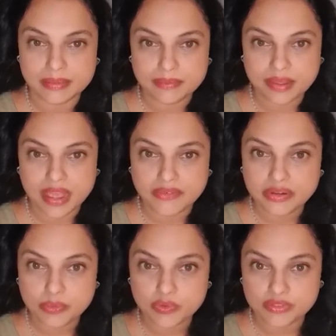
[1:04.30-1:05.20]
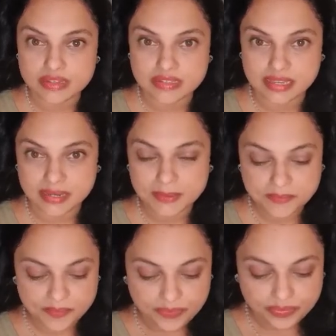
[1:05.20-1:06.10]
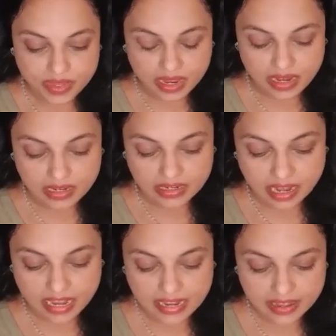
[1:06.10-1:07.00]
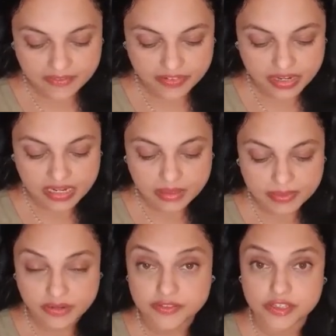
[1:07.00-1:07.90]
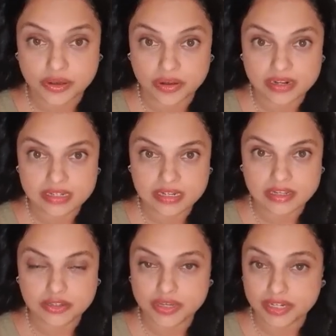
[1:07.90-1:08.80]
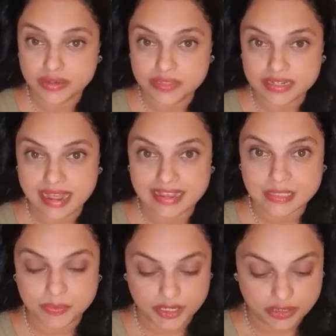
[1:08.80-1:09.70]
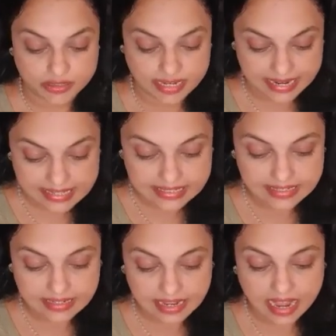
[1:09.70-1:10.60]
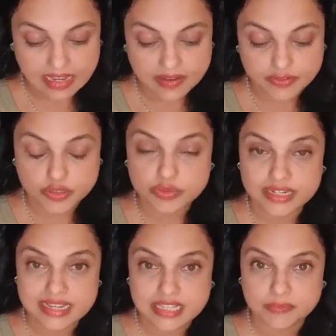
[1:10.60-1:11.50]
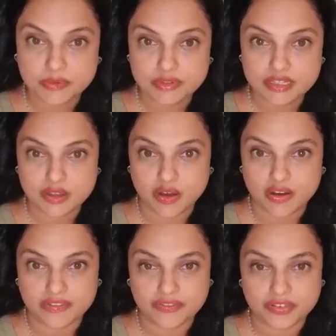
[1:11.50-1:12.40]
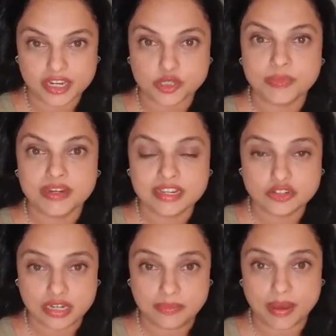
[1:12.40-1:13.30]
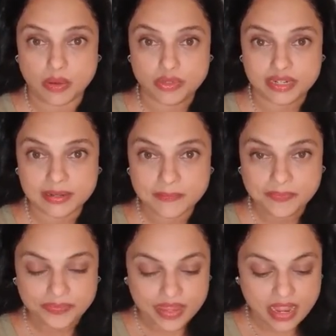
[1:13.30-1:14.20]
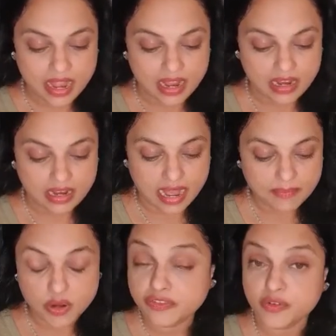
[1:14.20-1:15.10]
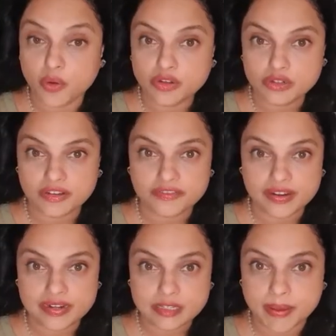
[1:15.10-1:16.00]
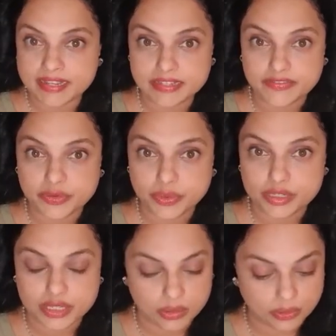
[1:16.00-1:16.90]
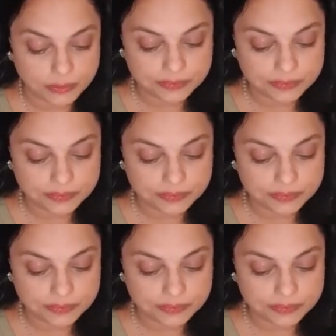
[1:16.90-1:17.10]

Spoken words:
them and removed the skin. I have a little bit of salt. You can use it as per your taste. I have 2 teaspoons of Kashmiri chili powder. I'm not fond of very spicy food, so